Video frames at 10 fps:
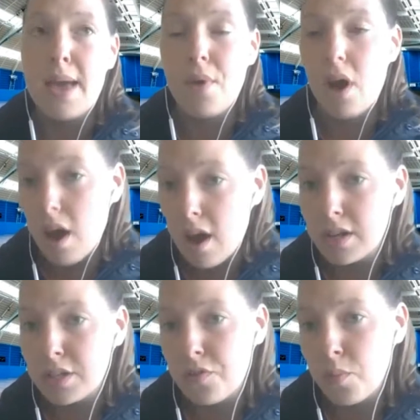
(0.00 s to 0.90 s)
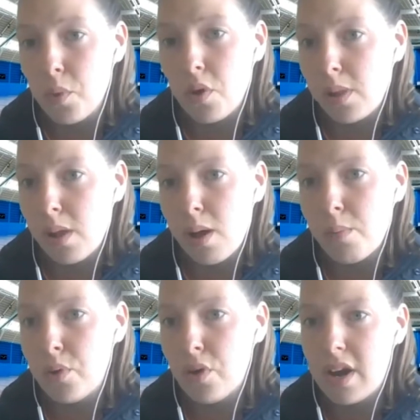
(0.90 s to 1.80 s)
Hearts Football Club,
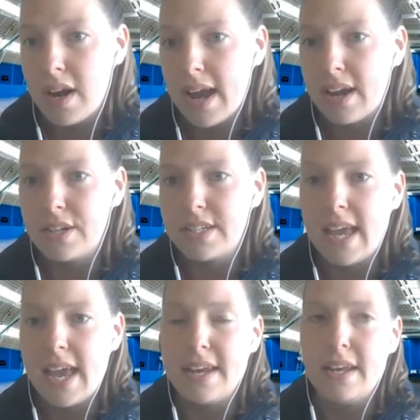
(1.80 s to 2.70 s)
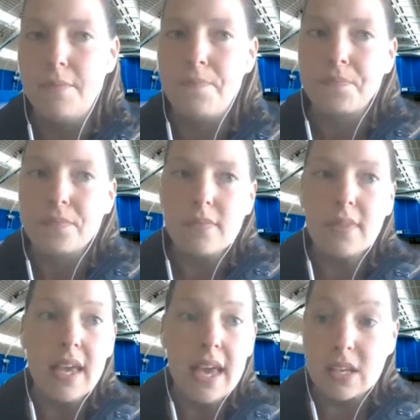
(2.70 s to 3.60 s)
who are an anchor tenant,
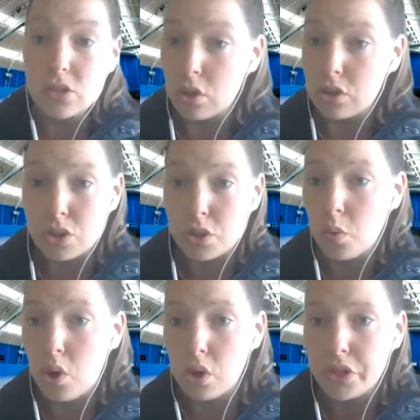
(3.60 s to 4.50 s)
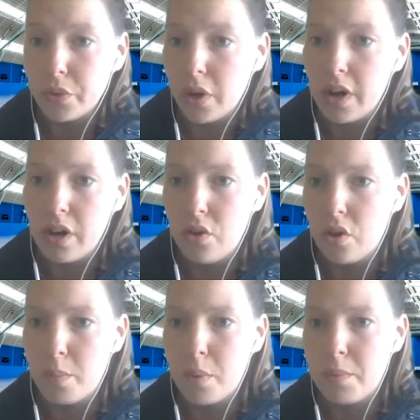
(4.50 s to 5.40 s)
Scottish Squash, who
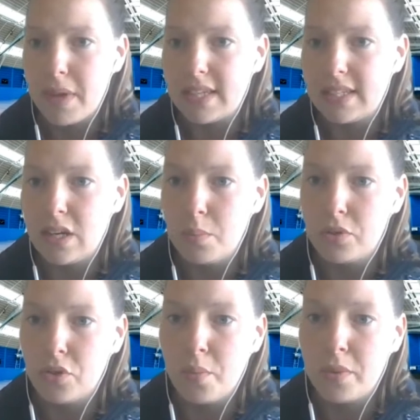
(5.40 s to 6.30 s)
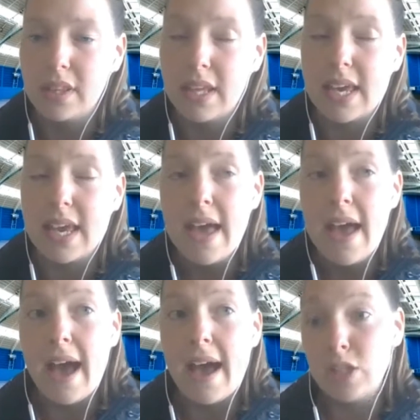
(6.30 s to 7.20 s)
are based here predominantly,
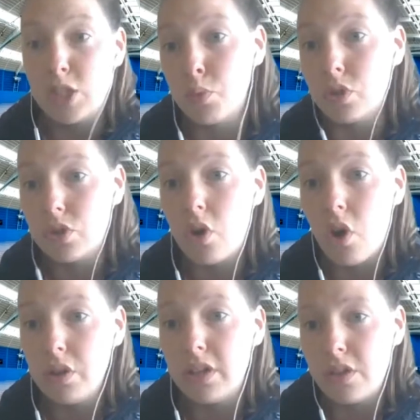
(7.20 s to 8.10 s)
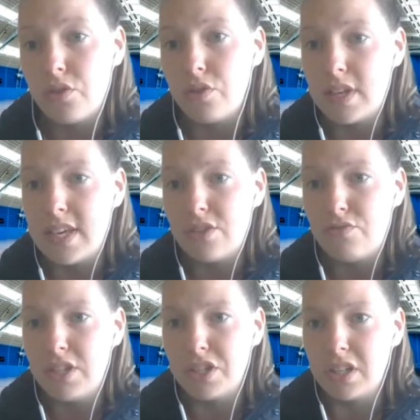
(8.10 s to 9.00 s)
and Scotland through the East
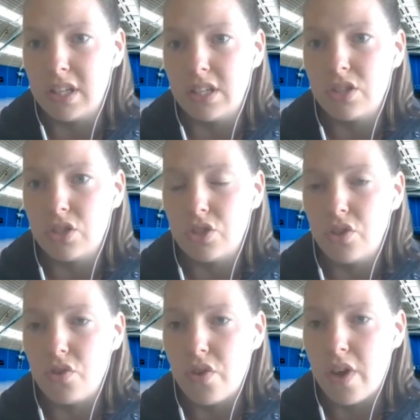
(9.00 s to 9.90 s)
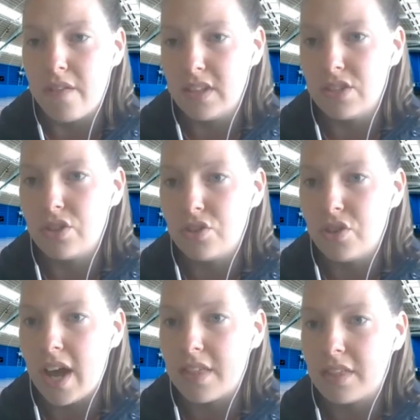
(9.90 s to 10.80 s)
Regional Institute, who have institute
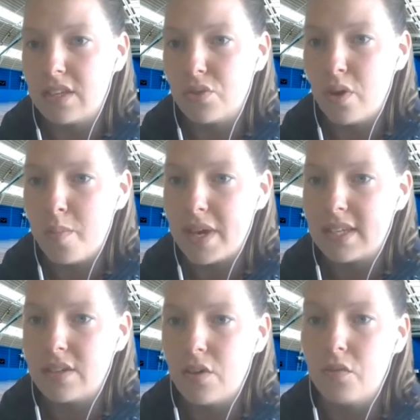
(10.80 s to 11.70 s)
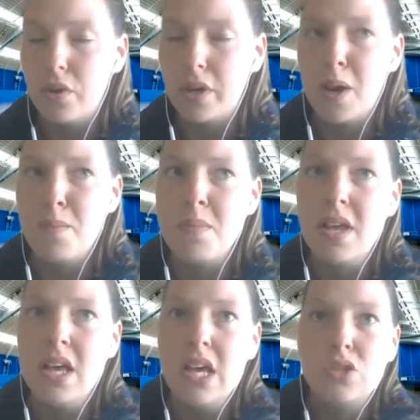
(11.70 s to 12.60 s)
athletes who are based out of Oriam.
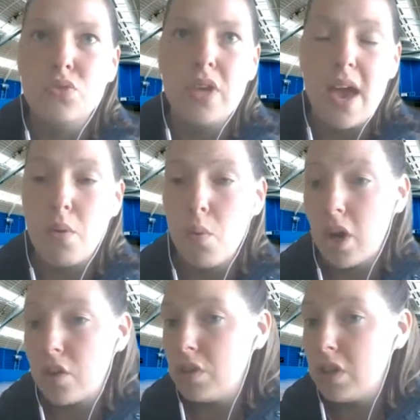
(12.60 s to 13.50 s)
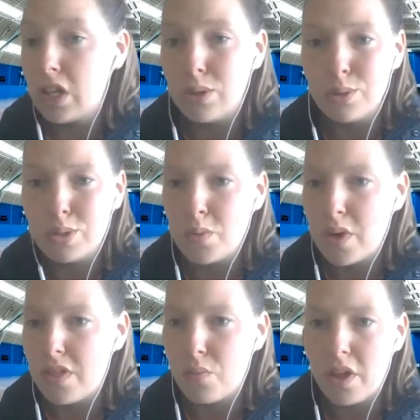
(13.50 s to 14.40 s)
So yeah, we work really closely
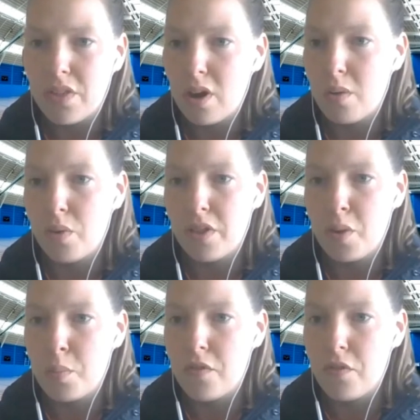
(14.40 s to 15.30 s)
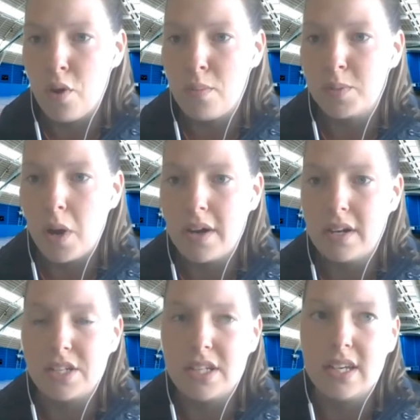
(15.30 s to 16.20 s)
with our performance
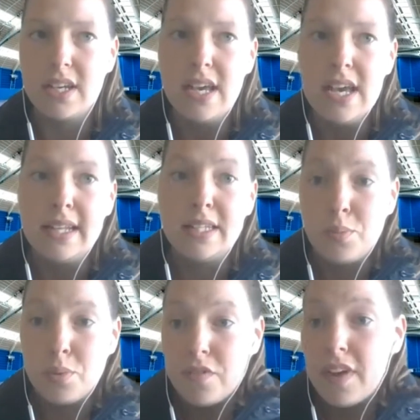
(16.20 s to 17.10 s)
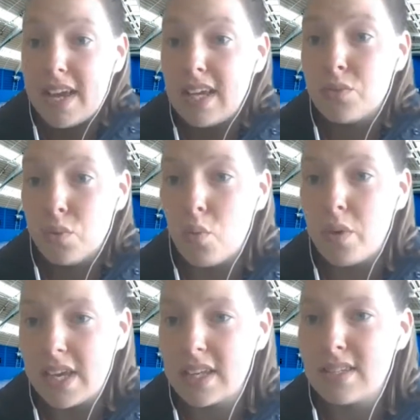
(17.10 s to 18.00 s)
partners to provide what
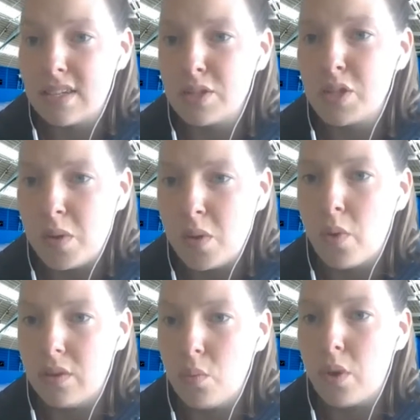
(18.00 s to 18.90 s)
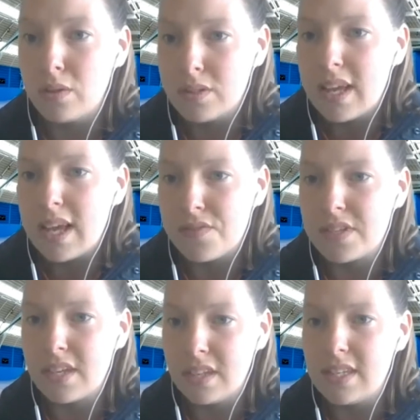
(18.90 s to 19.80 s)
we consider to be world-class
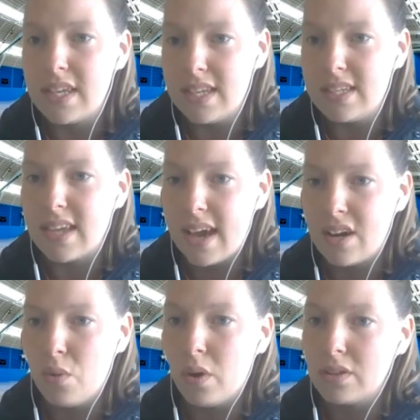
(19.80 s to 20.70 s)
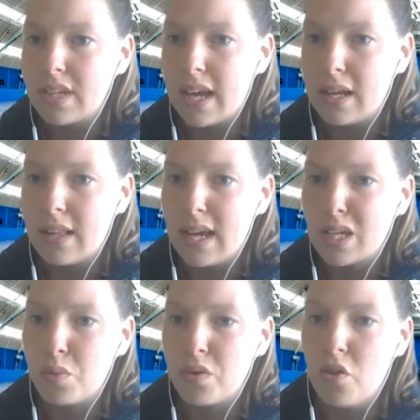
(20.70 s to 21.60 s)
facilities and a
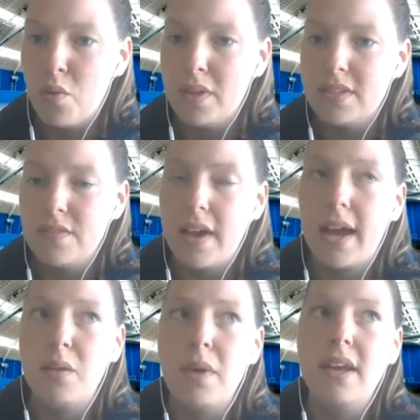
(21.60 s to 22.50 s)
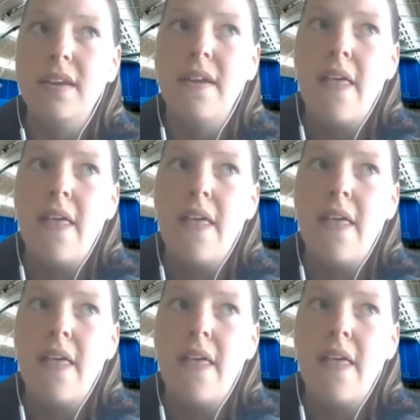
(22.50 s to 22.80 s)
world-class performance environment.